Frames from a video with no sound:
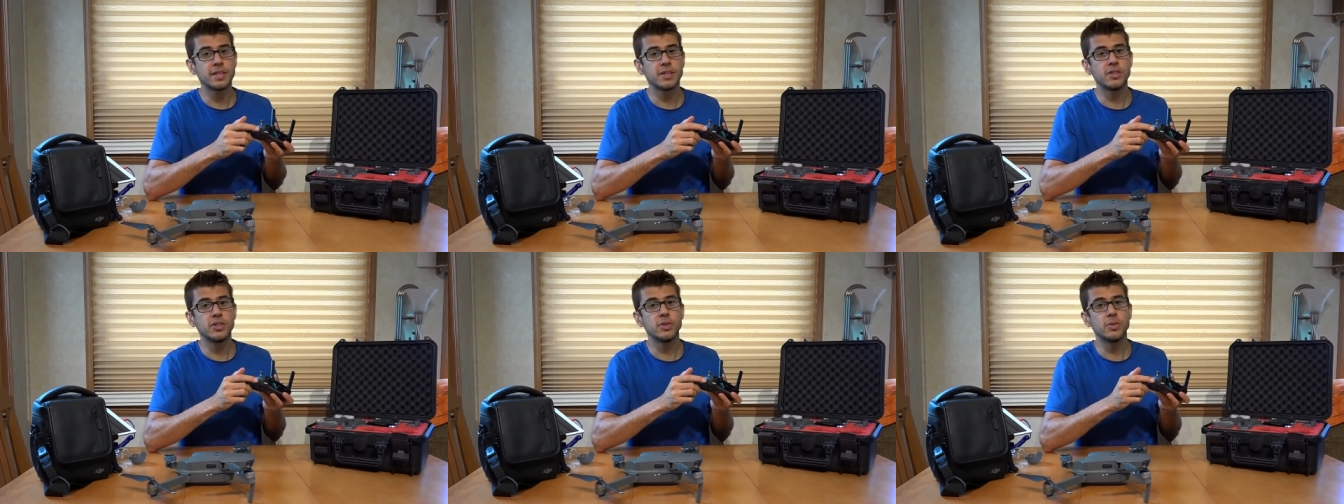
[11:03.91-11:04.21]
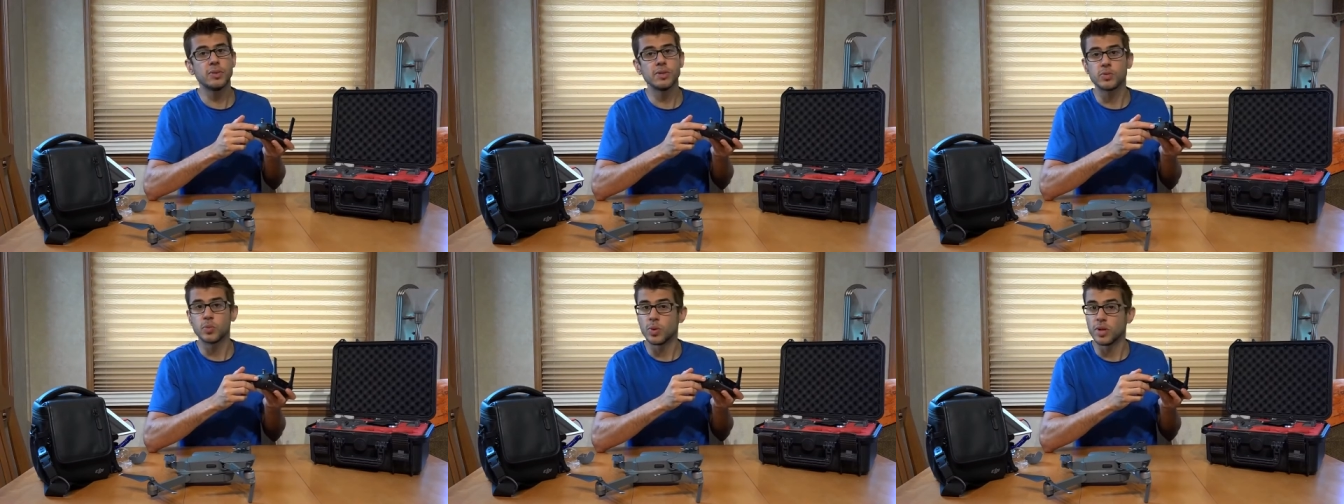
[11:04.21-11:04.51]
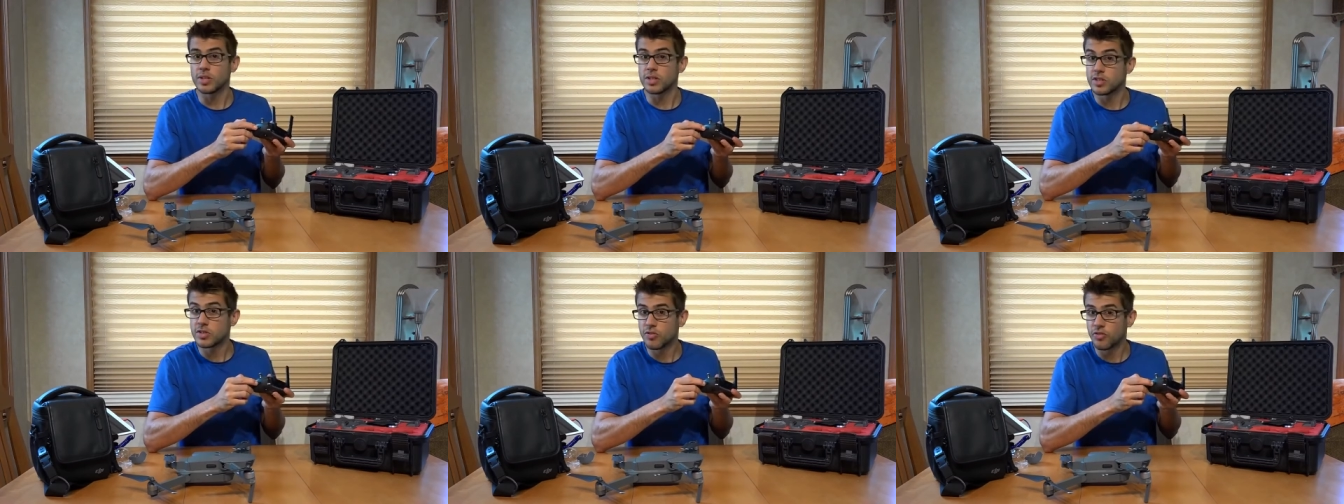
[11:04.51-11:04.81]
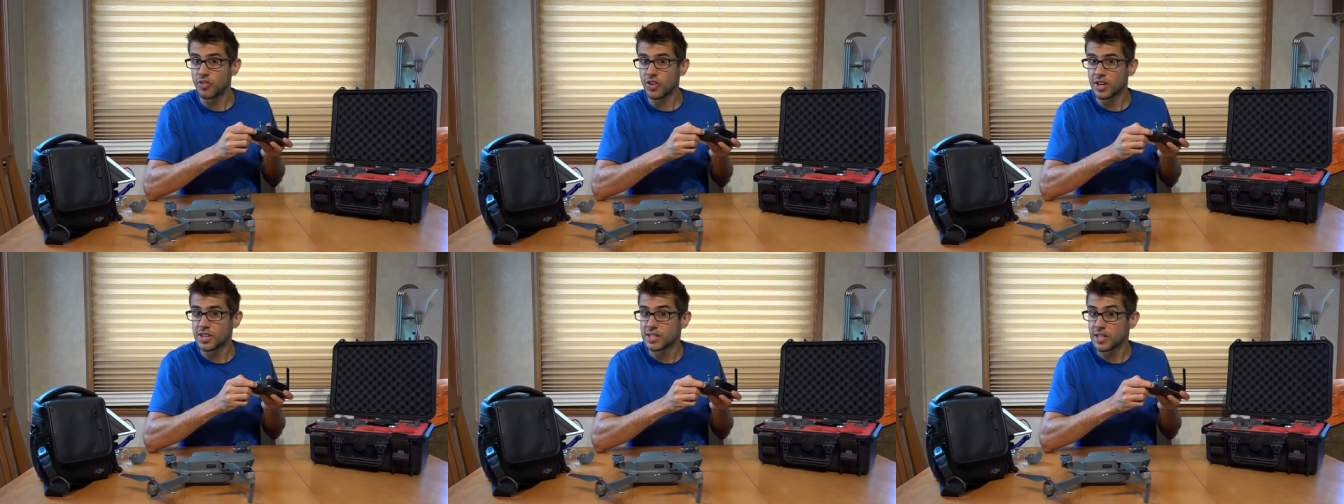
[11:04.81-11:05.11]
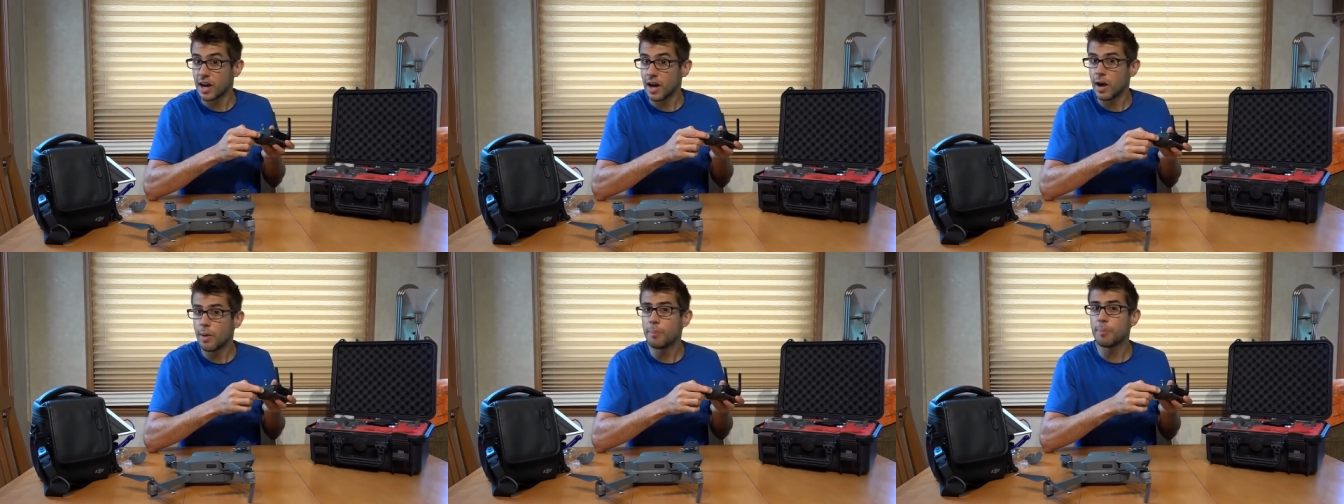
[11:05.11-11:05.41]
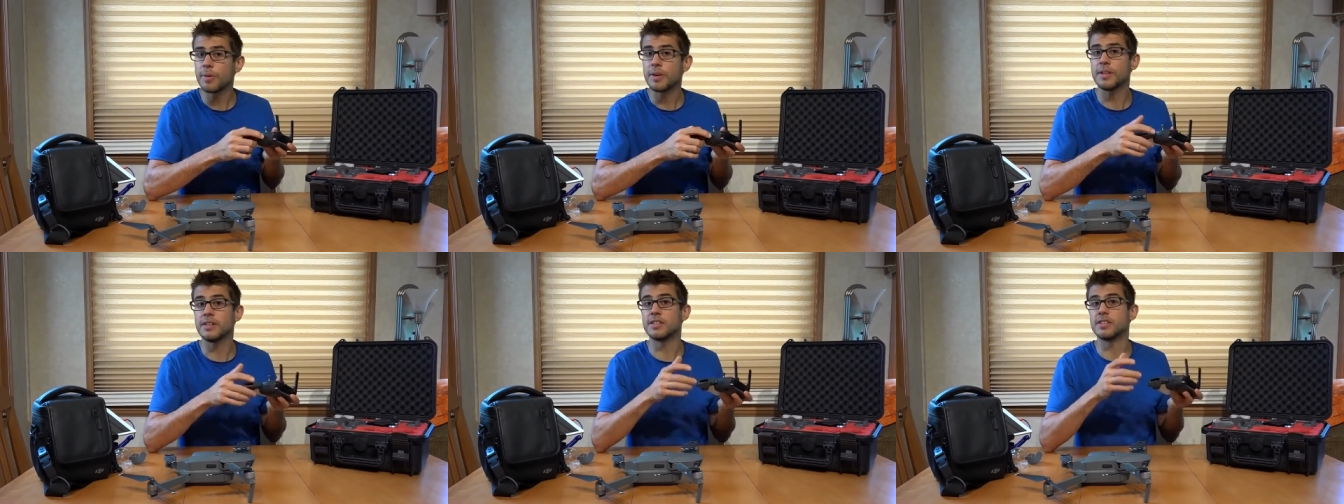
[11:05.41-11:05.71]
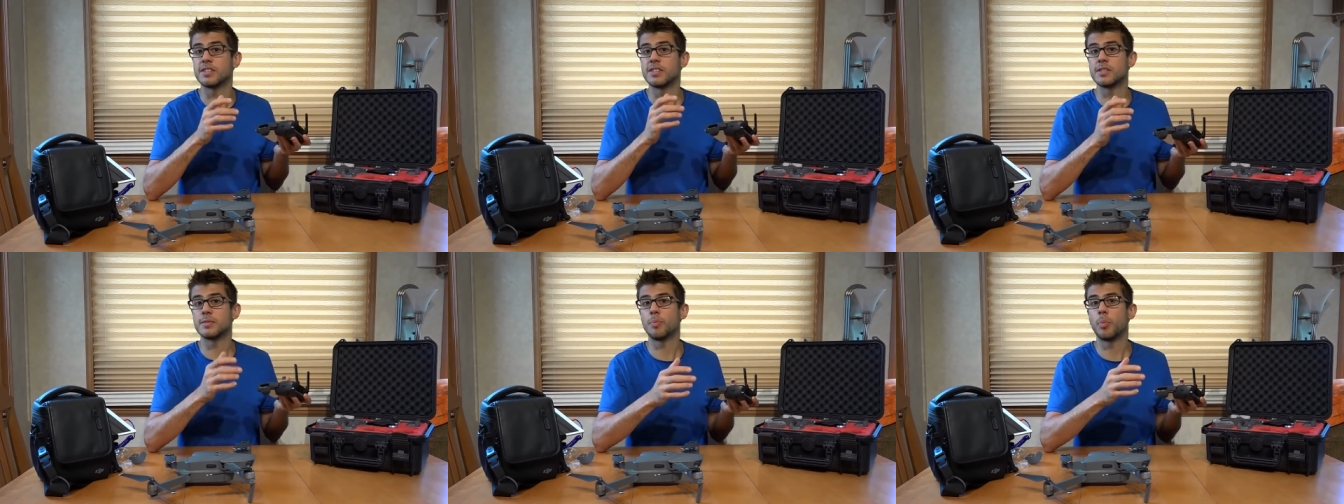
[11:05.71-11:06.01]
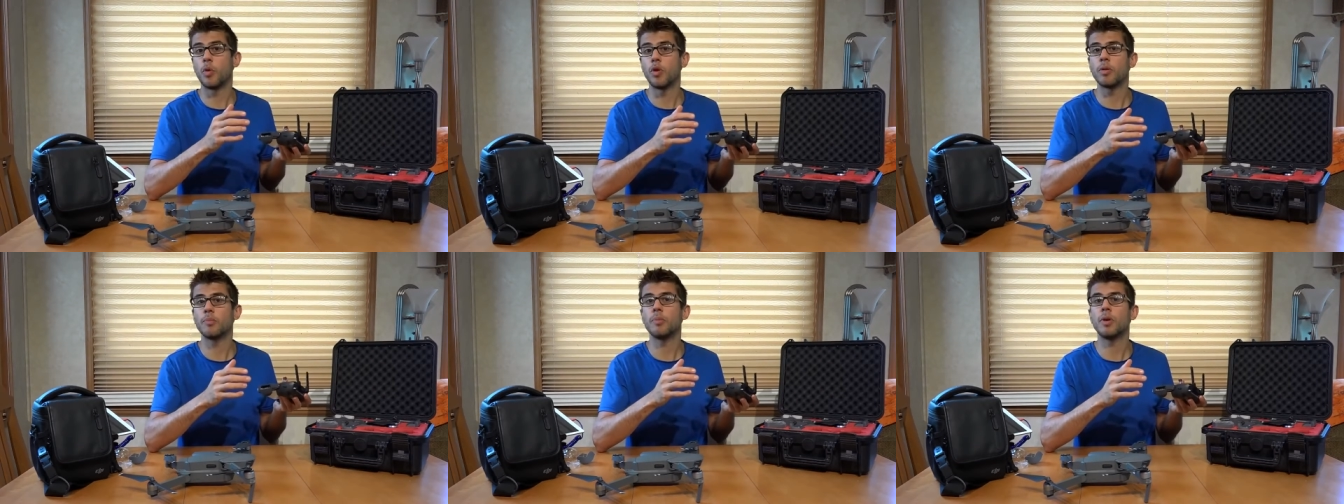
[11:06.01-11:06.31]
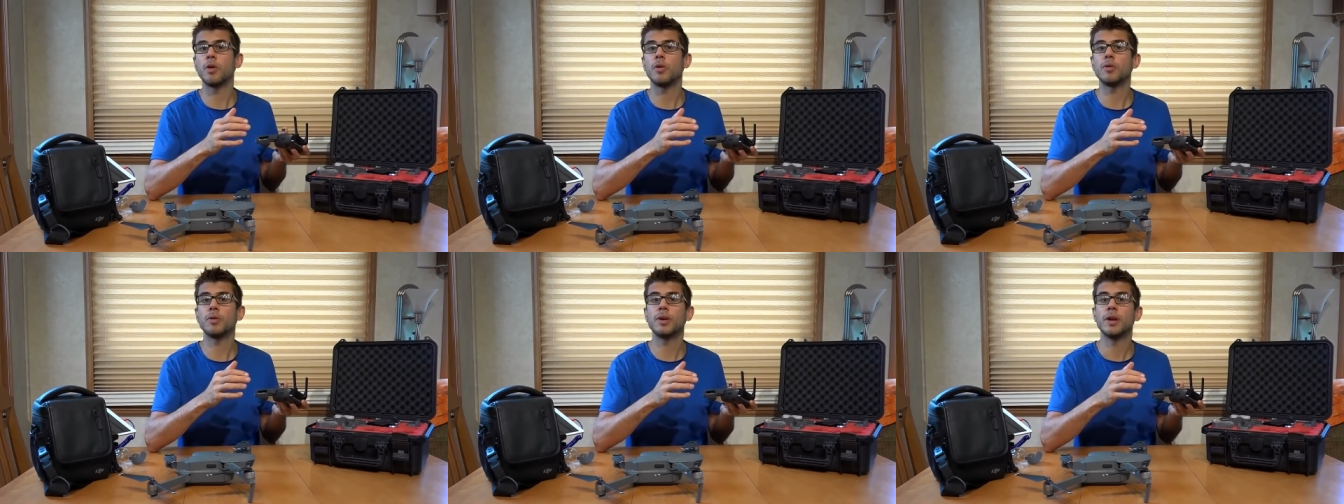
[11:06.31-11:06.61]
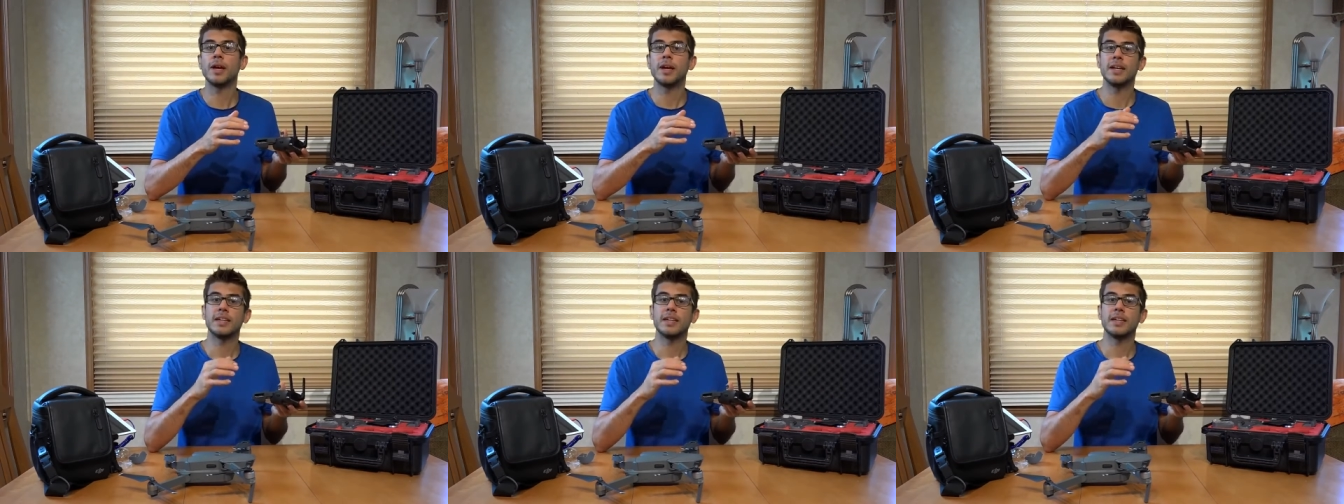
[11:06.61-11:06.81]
to do is when it's flicked up into sport mode,